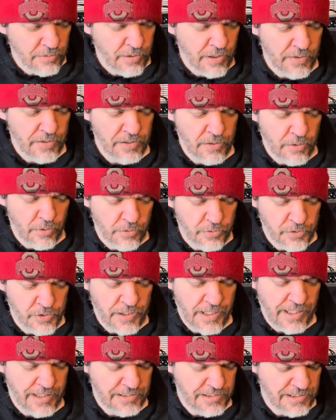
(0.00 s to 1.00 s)
other notes
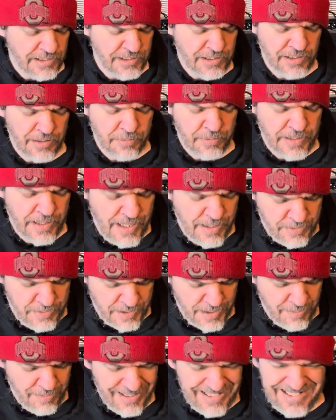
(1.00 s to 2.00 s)
around it, you can play
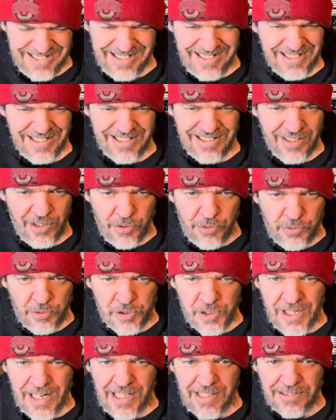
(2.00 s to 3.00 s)
pretty much any notes
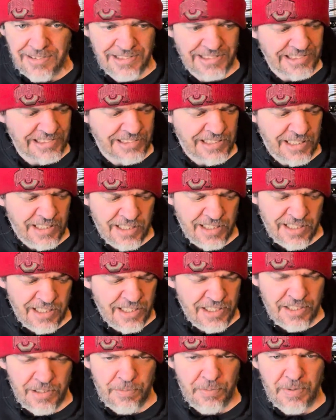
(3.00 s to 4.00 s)
around it.
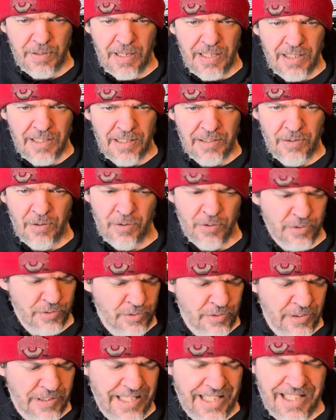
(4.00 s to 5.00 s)
And as long as
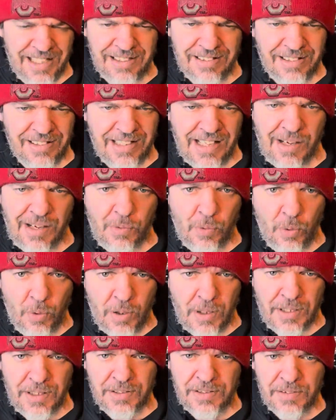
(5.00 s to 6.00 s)
you land on that
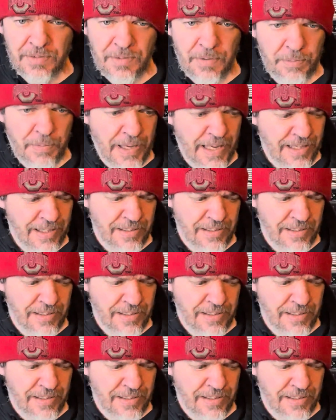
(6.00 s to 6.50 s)
one back